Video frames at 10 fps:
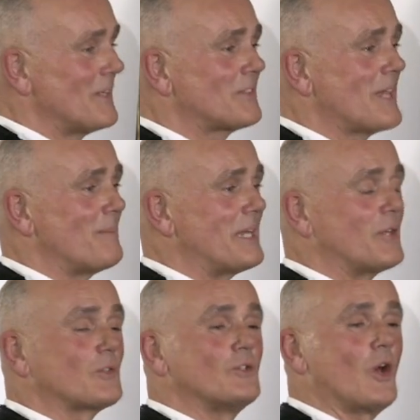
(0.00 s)
Somebody
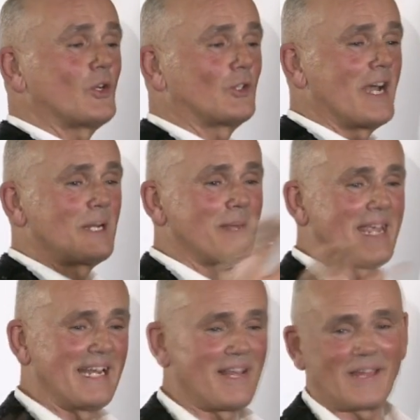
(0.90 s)
who's not trying to be
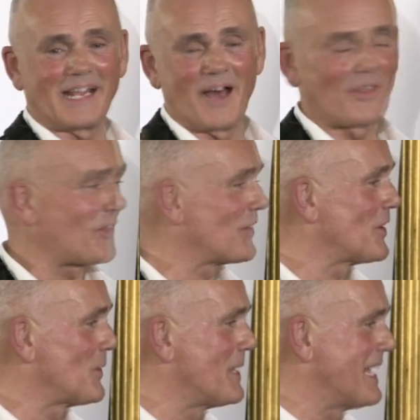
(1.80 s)
anything other than
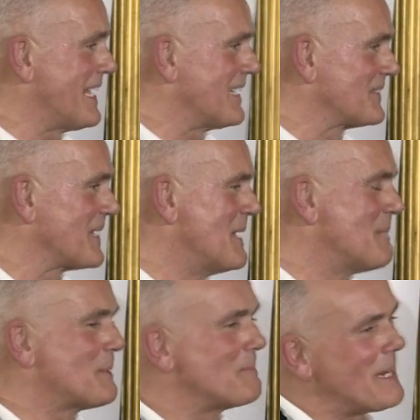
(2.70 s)
who he is.
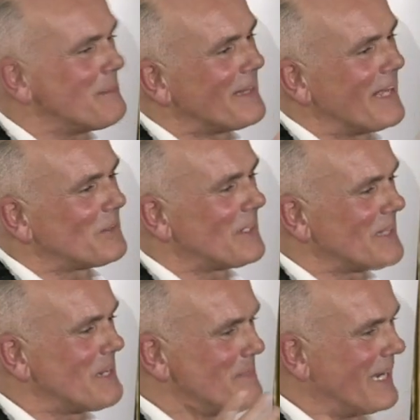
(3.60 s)
But maybe that's because
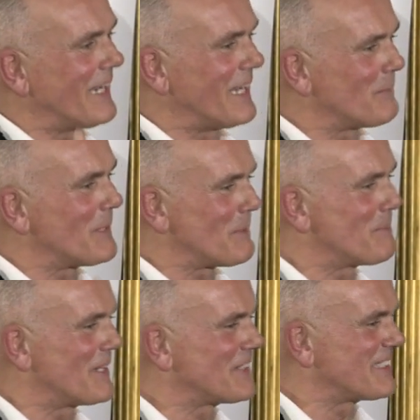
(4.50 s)
I mingle it with the
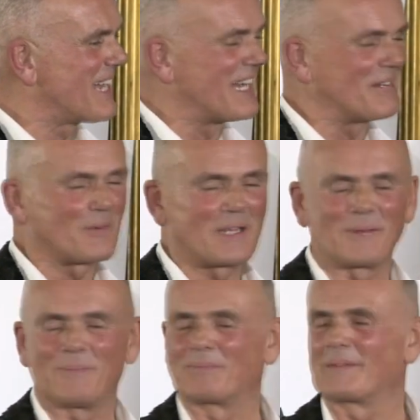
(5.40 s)
person I live with.
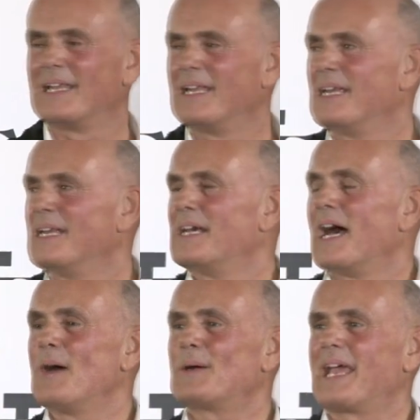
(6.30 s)

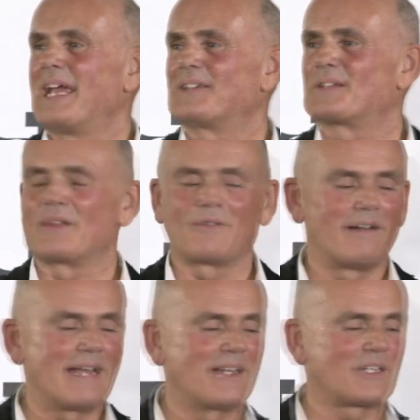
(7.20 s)
Okay, so the
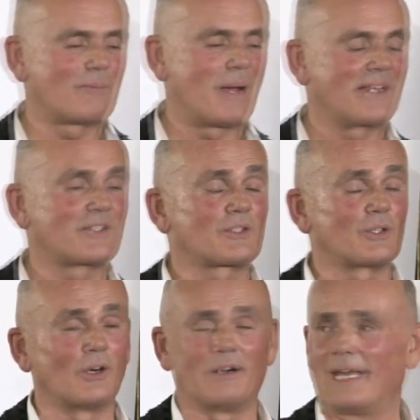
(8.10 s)
very end of my
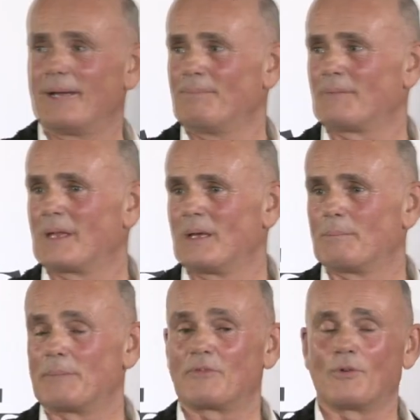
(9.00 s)
story,
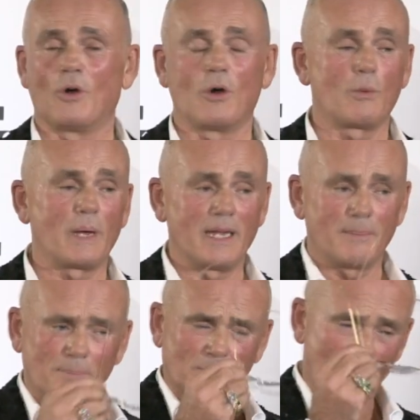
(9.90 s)
before we
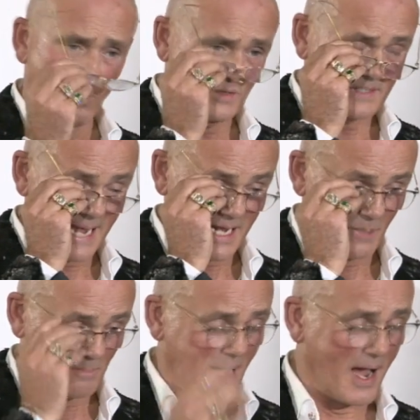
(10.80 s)
or say
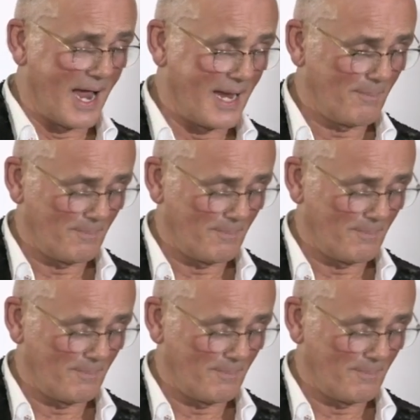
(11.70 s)
goodbye.